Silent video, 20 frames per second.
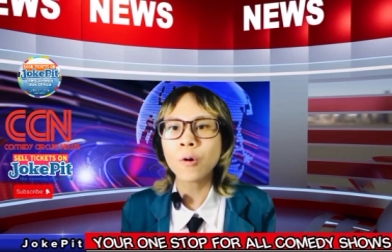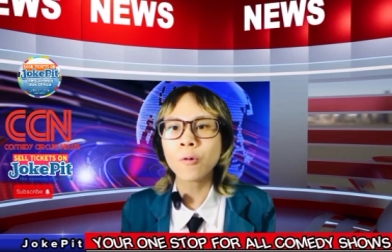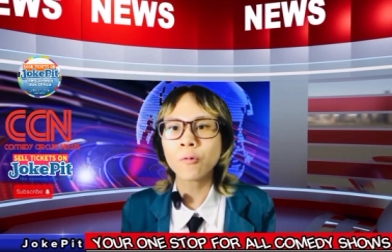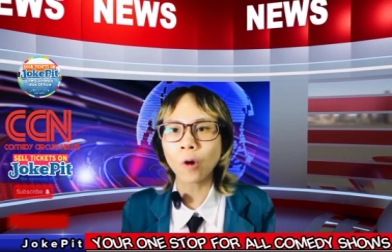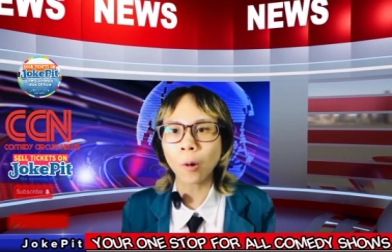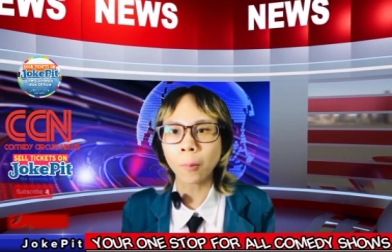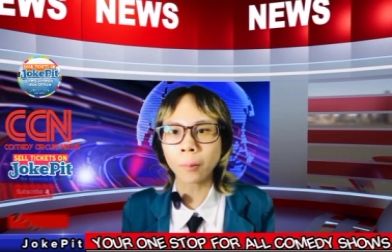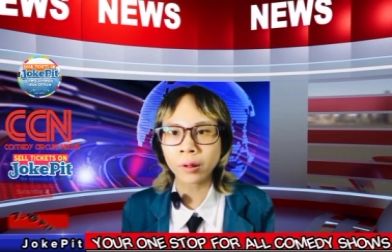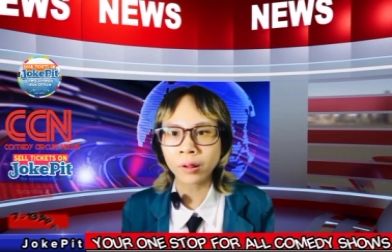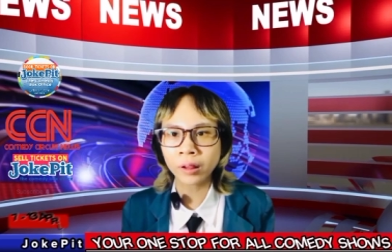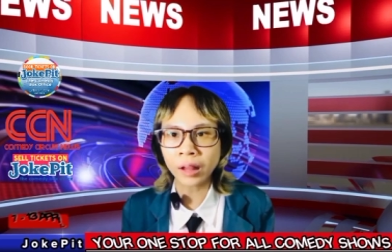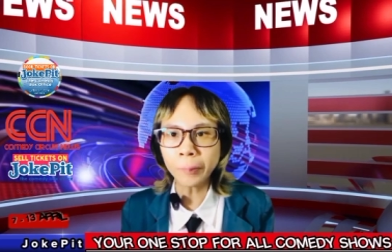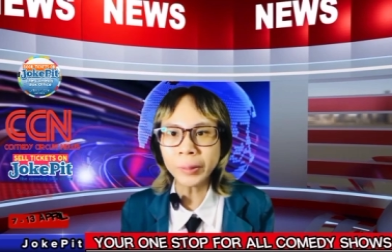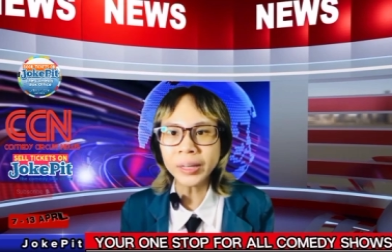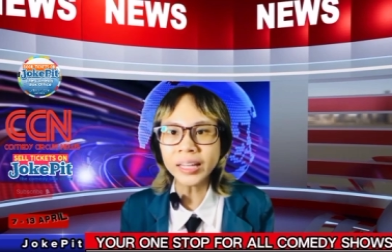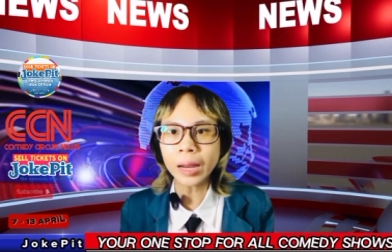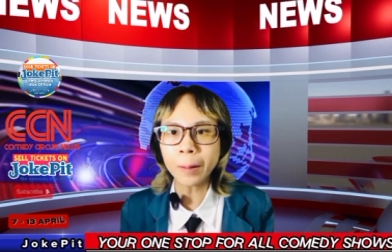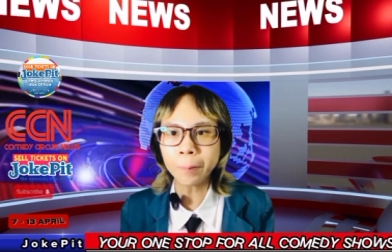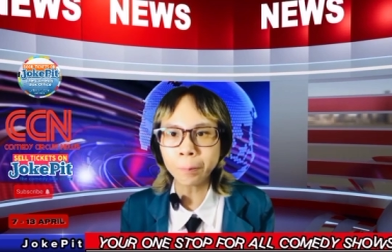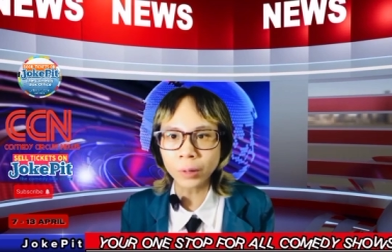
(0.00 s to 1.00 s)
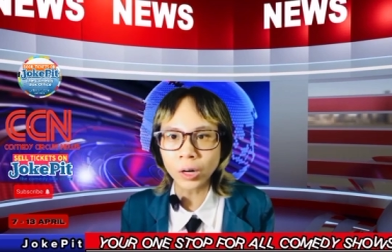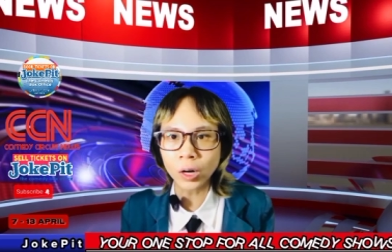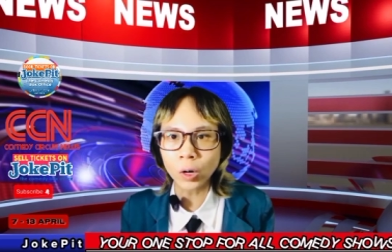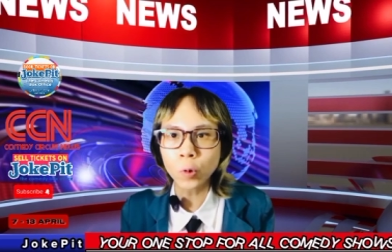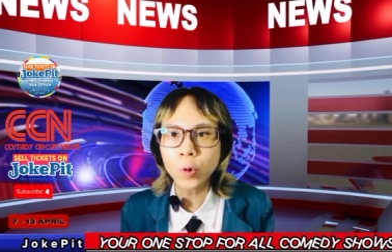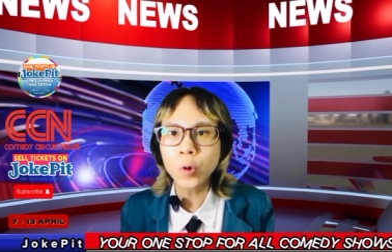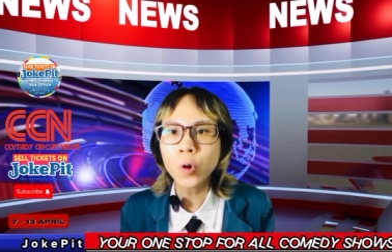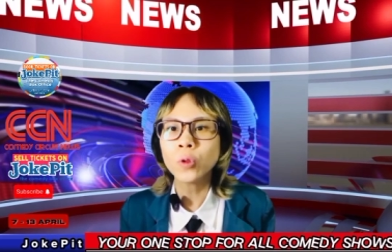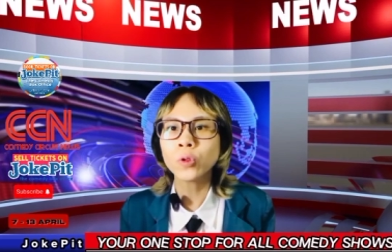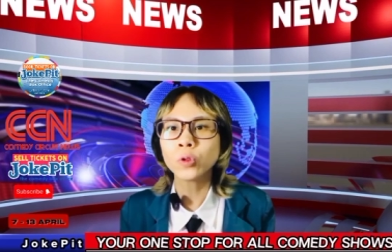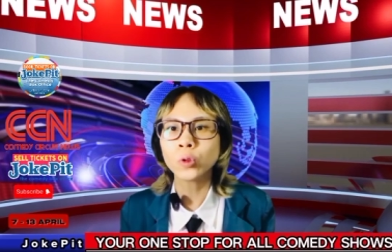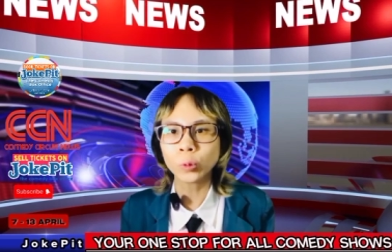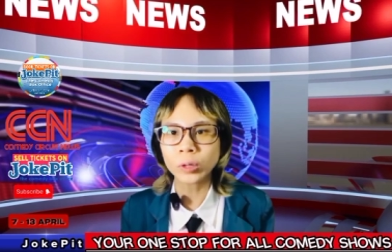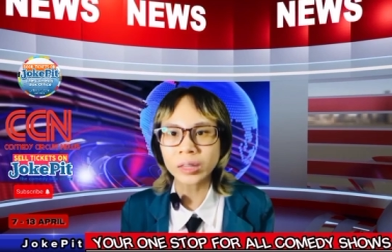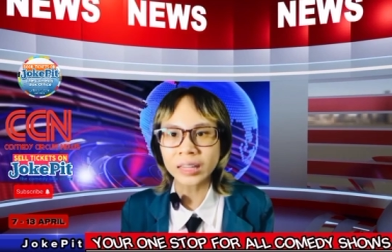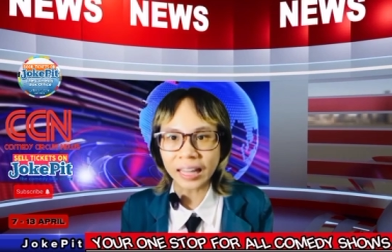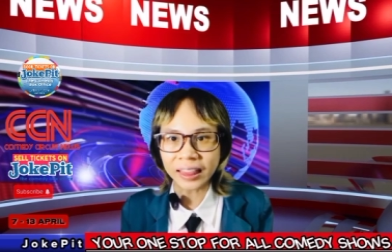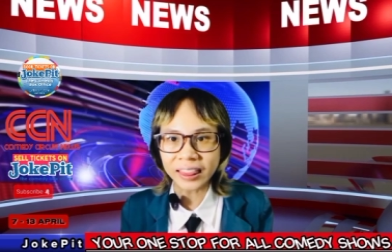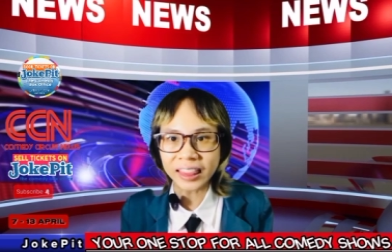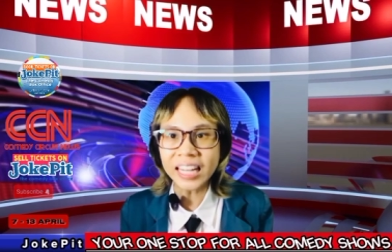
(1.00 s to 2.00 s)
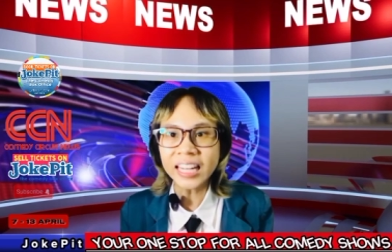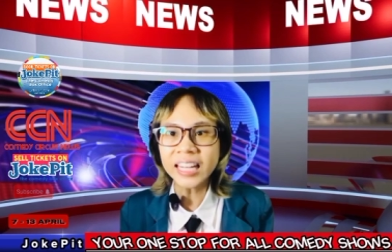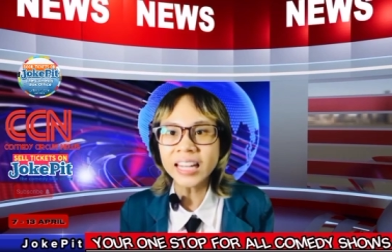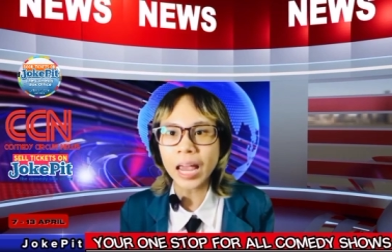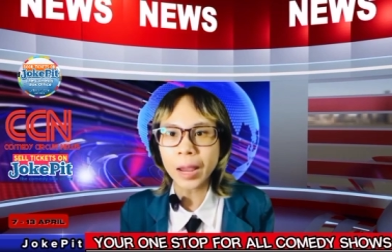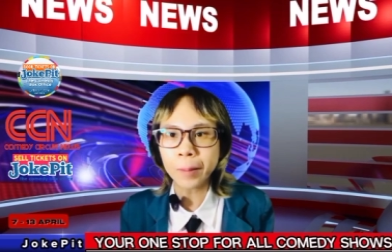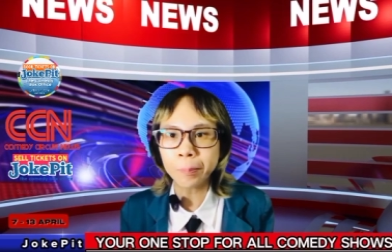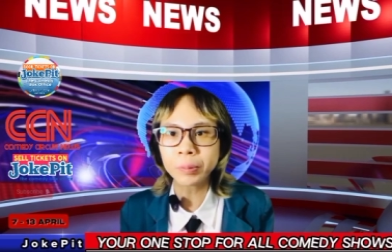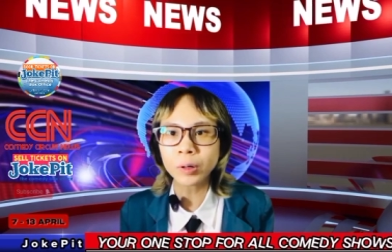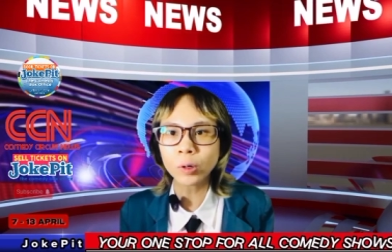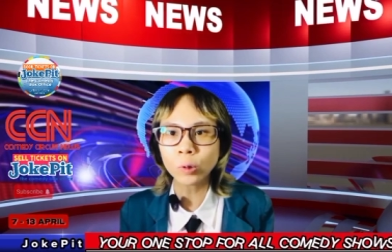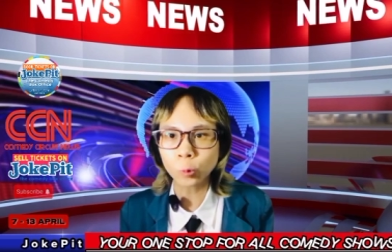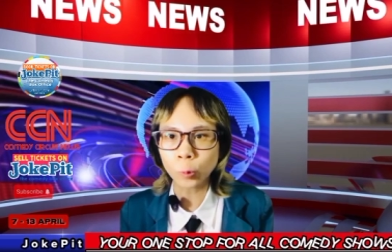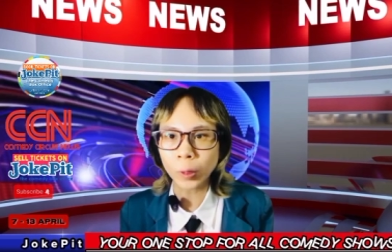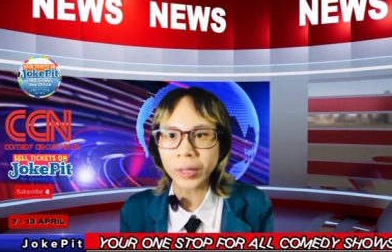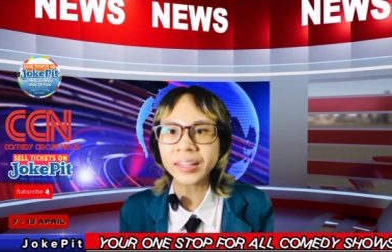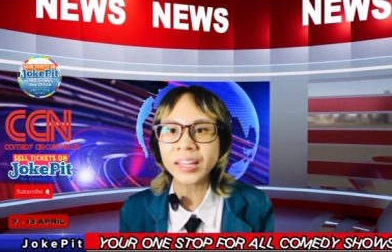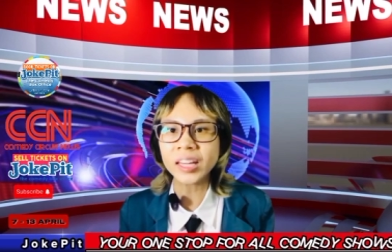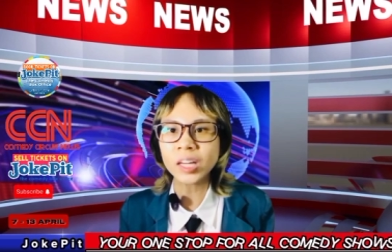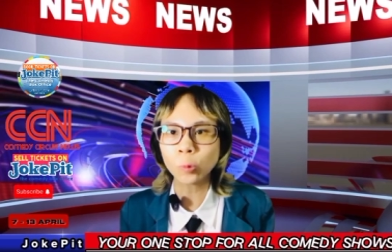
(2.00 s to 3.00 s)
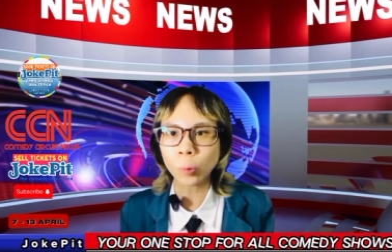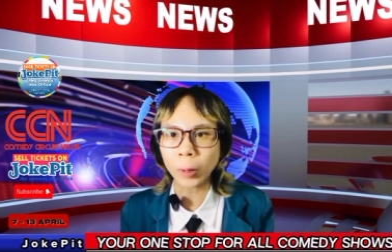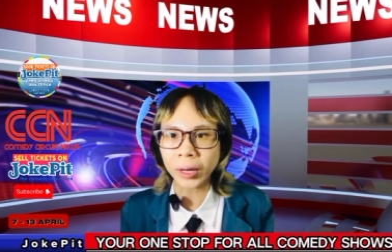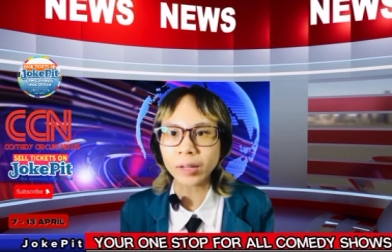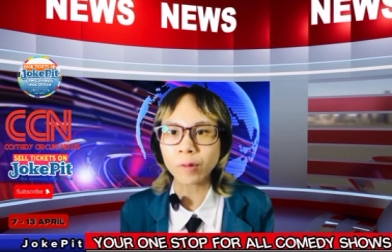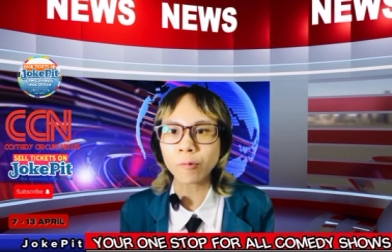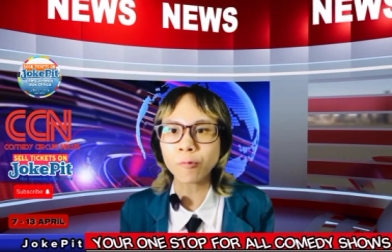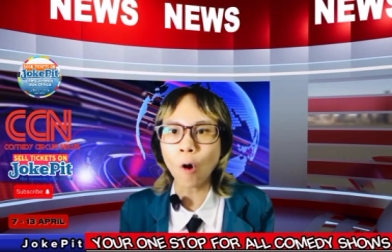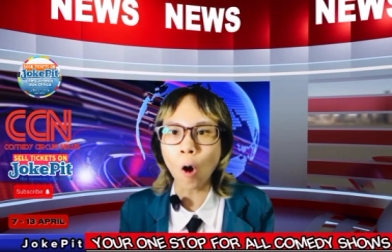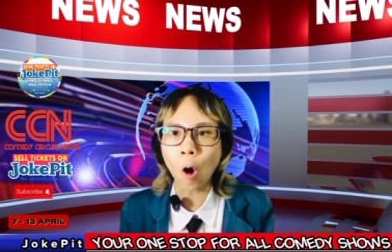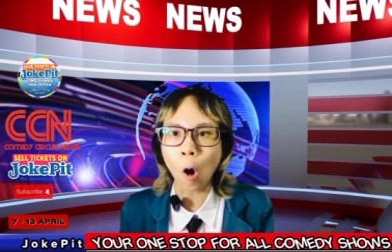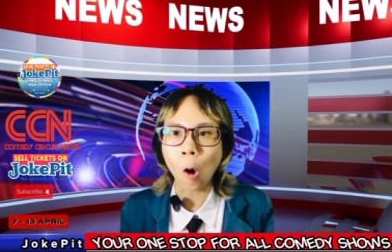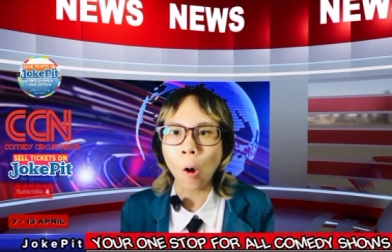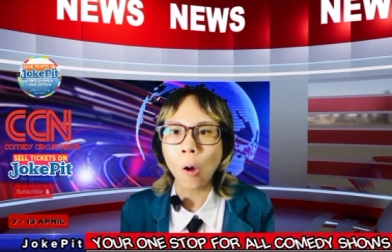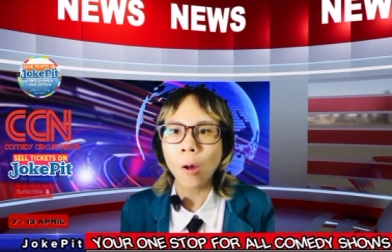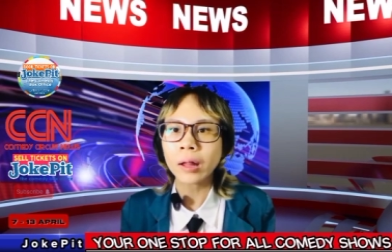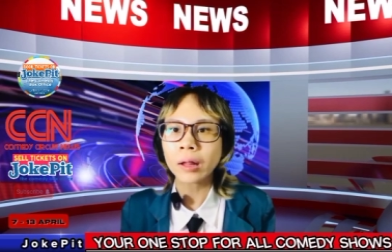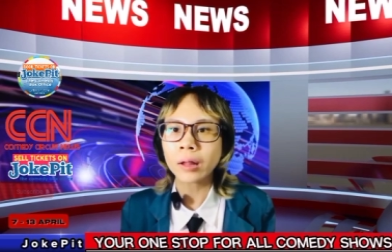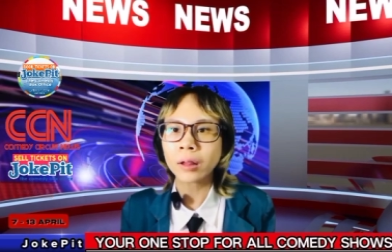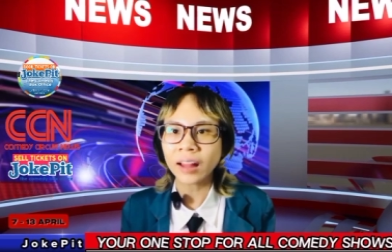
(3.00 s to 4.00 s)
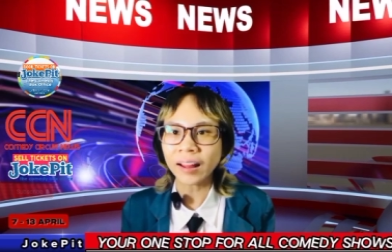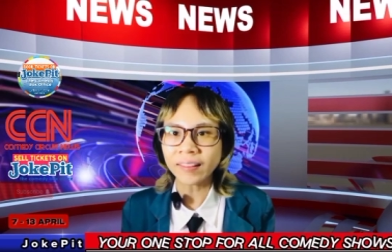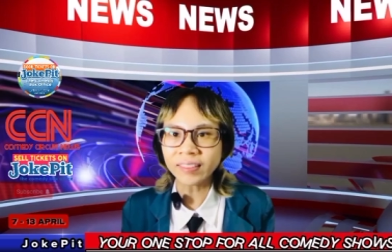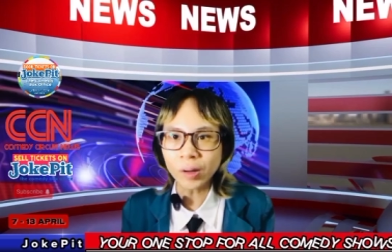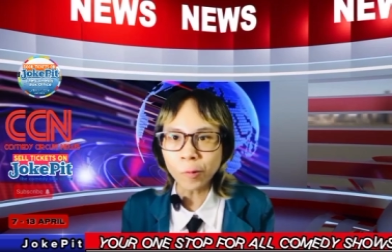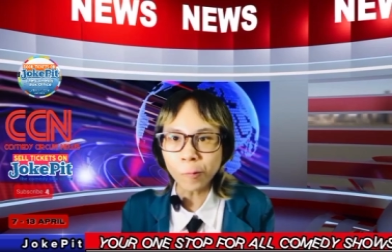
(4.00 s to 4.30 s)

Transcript: from 7 April to 13 April 2024, starting